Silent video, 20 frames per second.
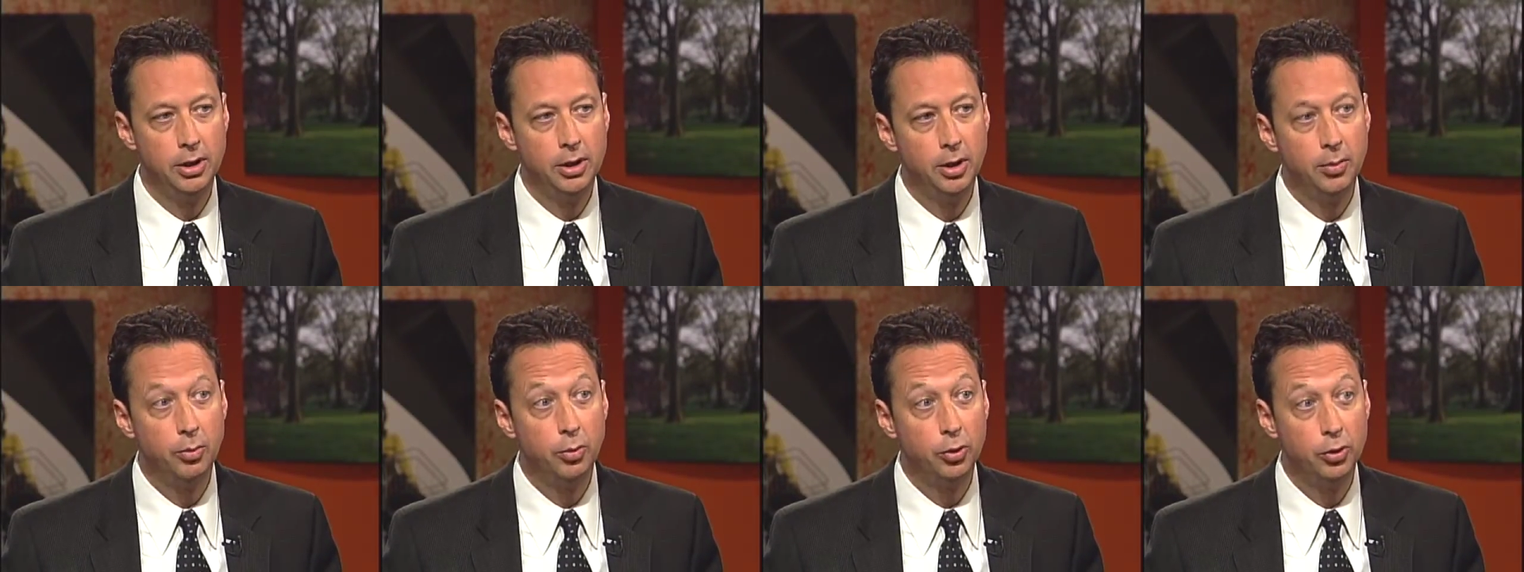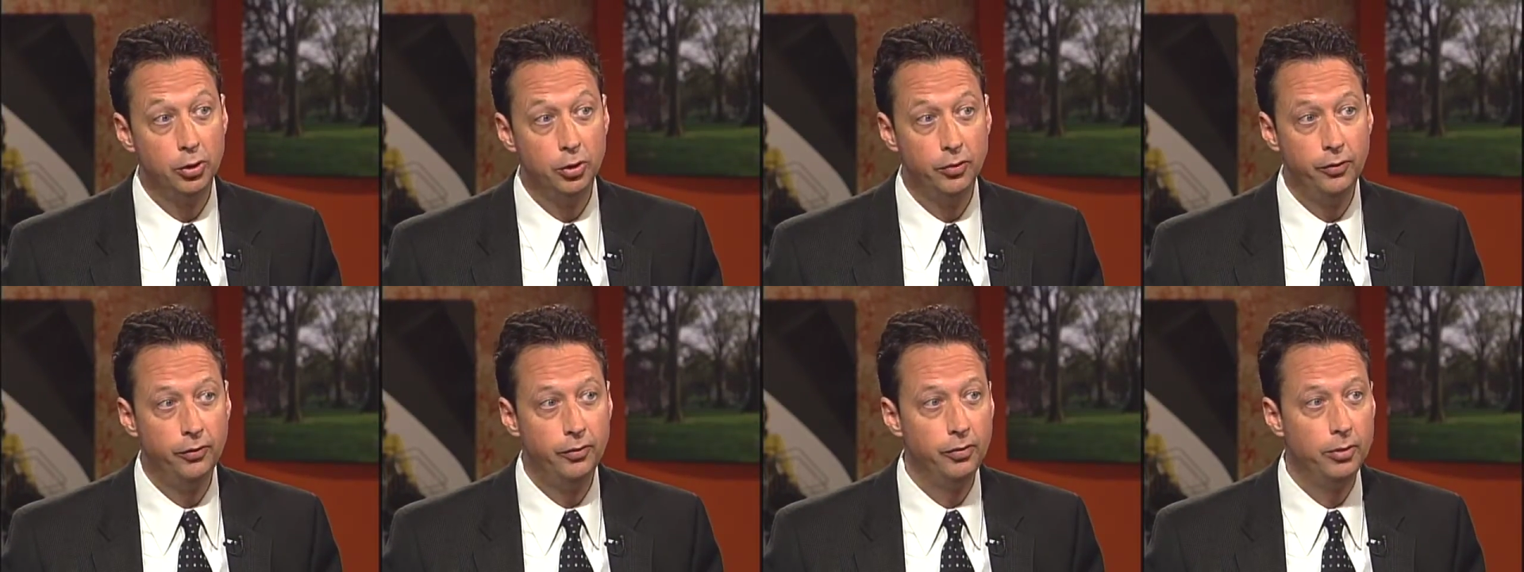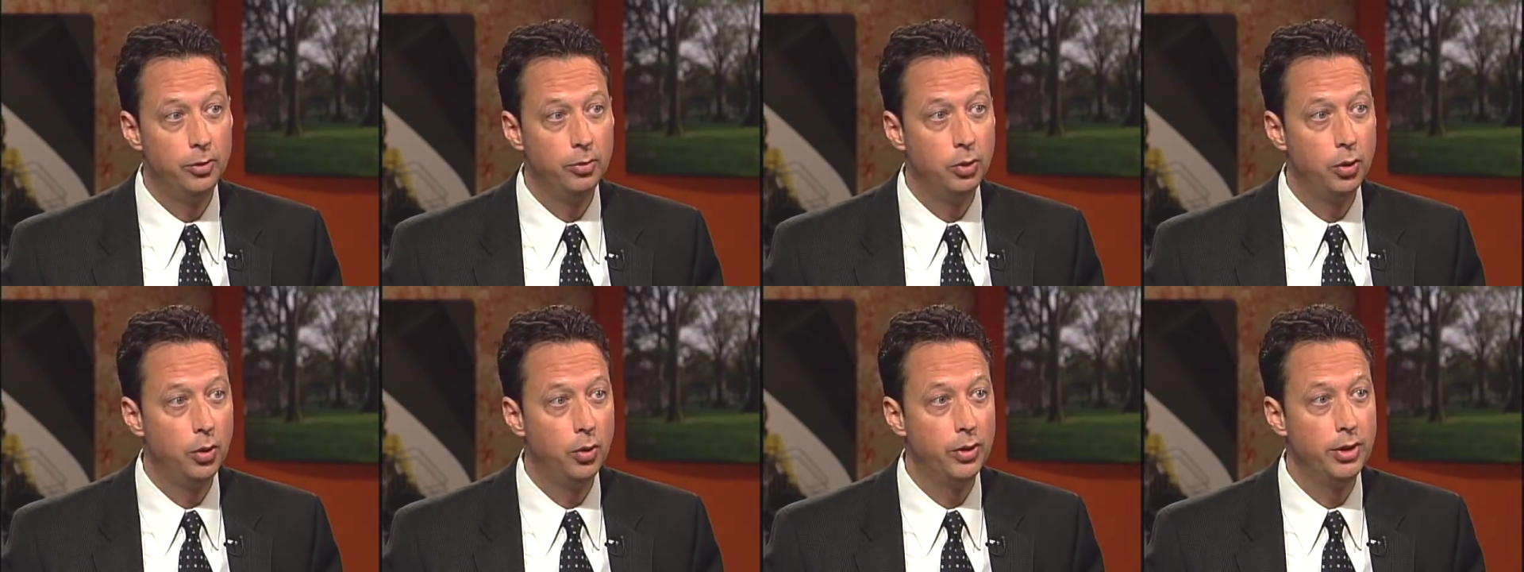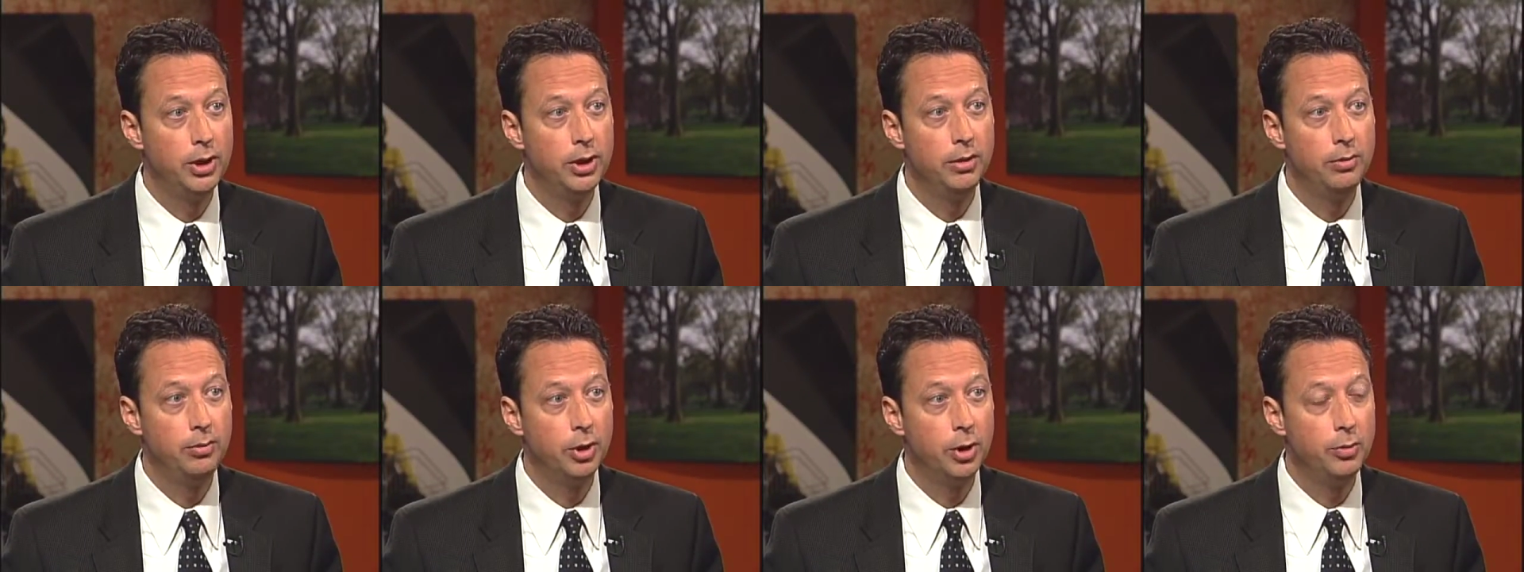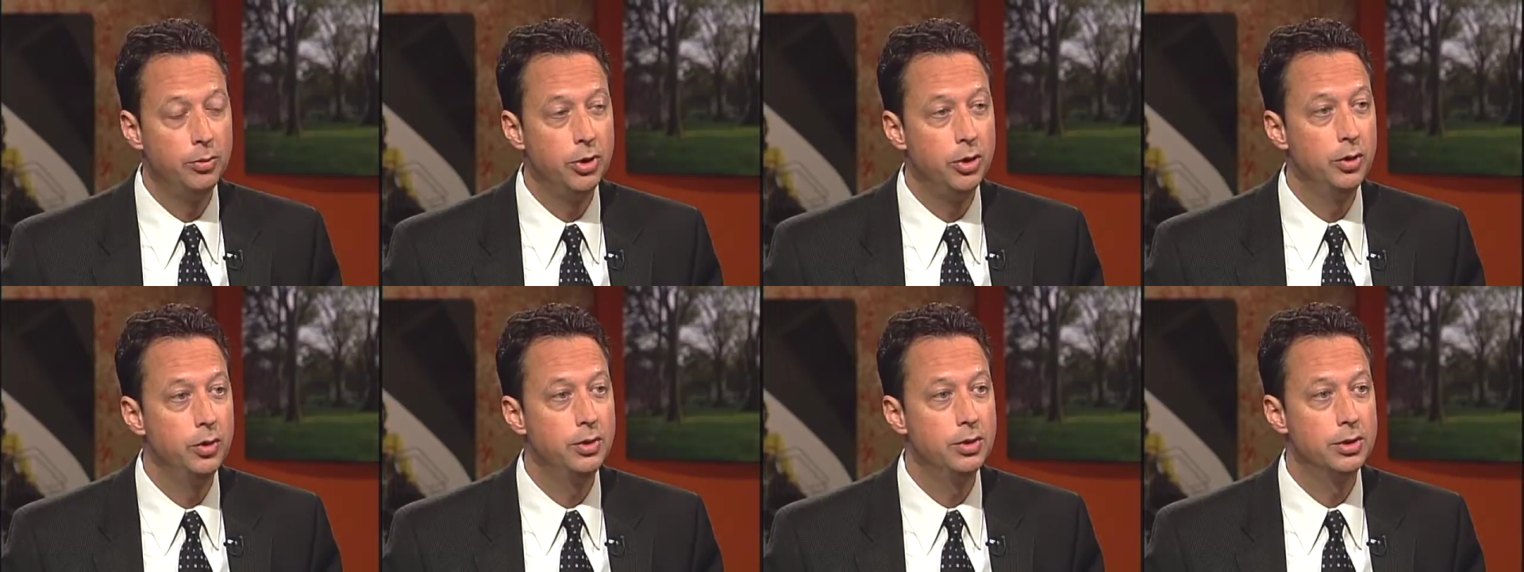improve employee
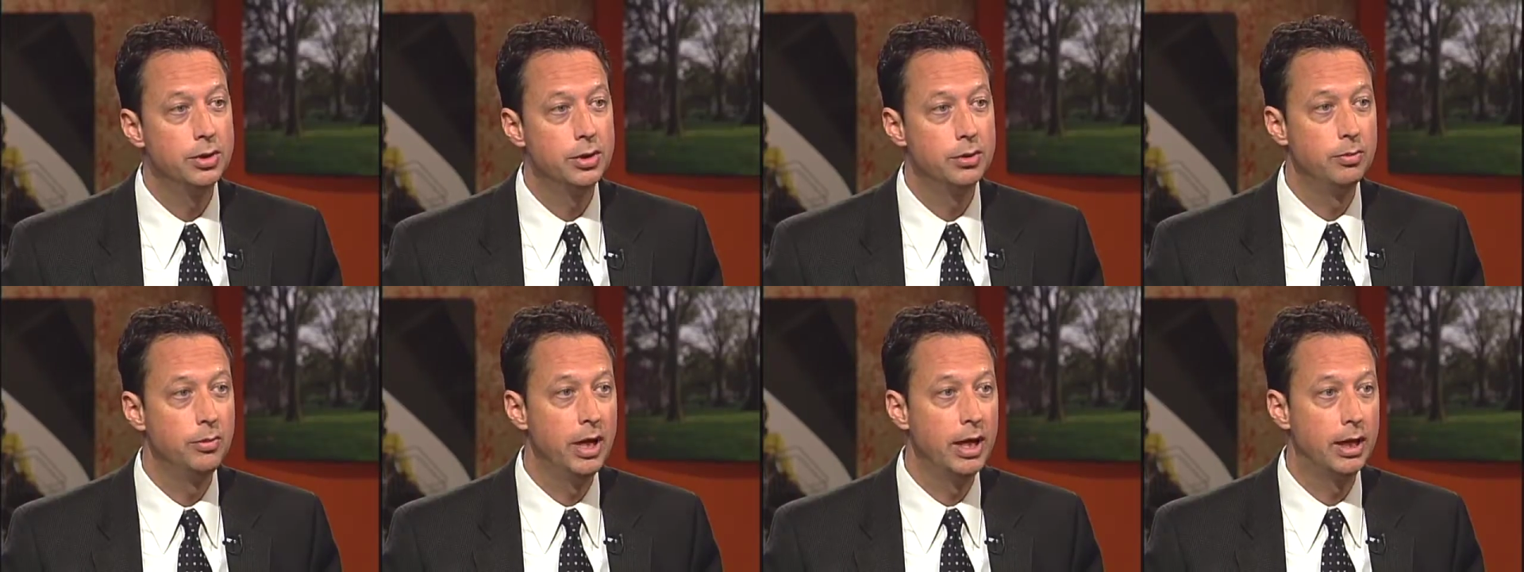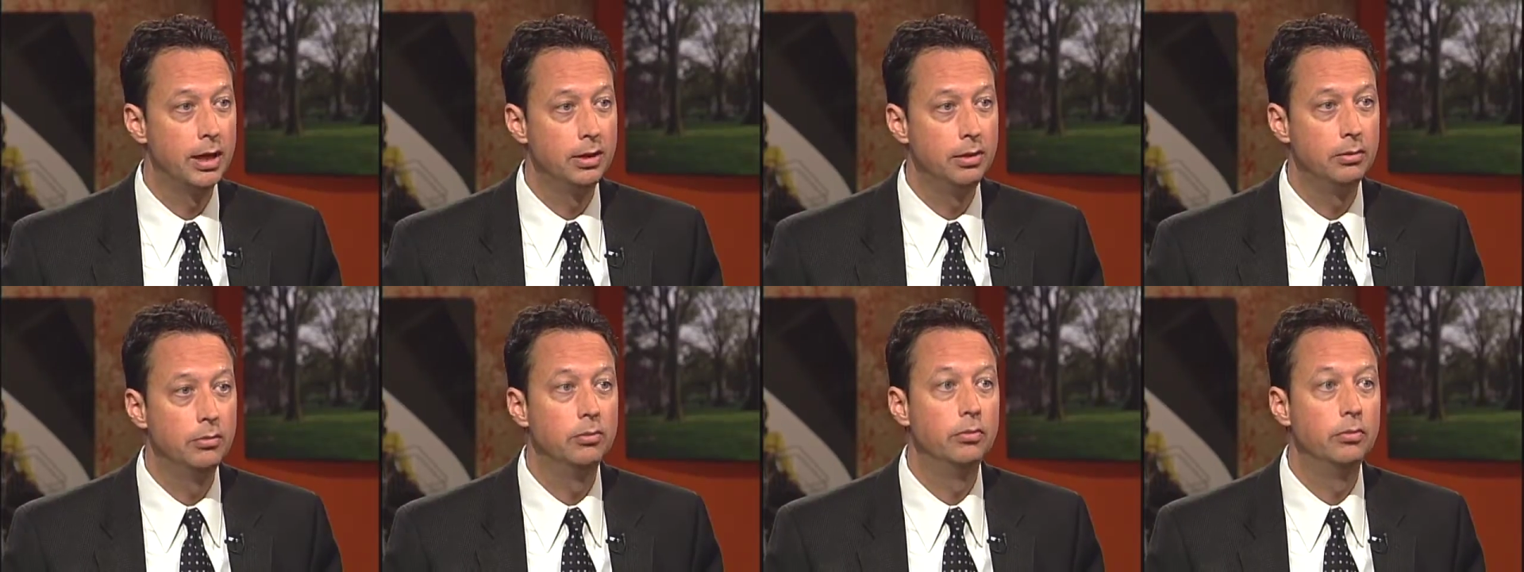commutes, make it,